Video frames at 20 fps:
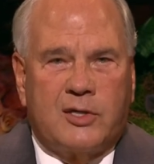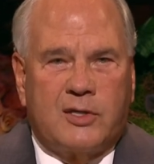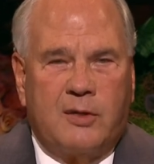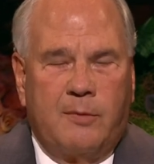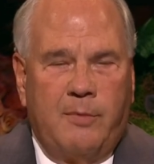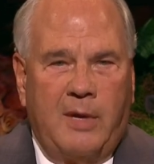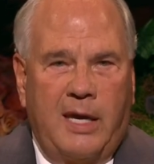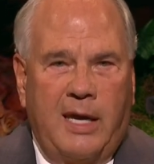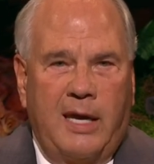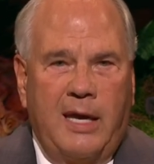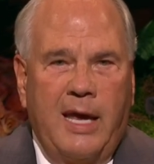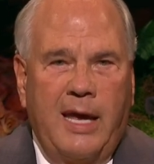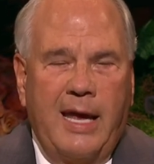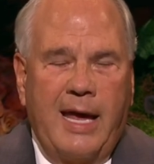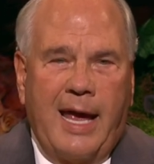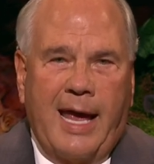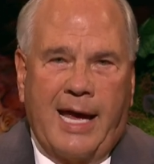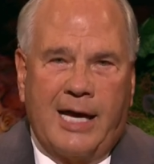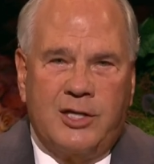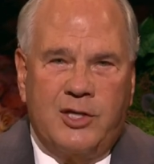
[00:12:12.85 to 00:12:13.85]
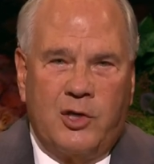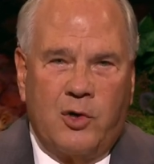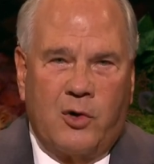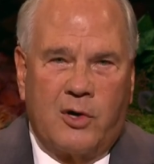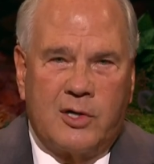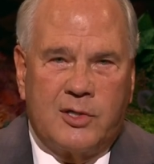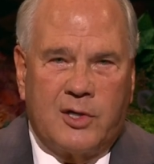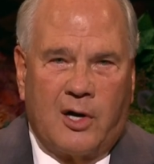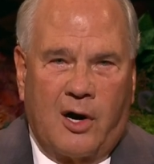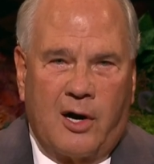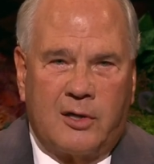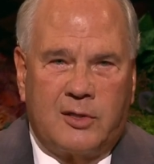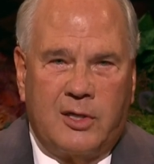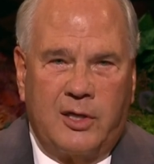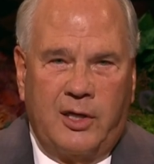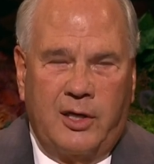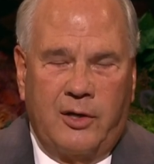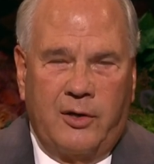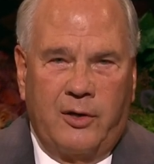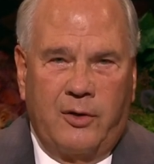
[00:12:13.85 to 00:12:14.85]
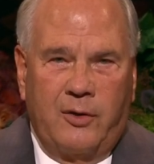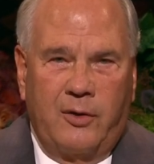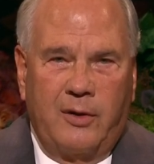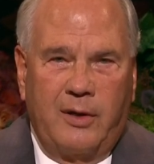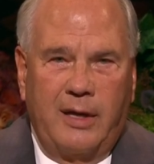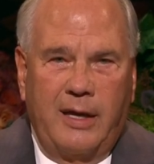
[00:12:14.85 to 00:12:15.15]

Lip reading: to me as yours are to you.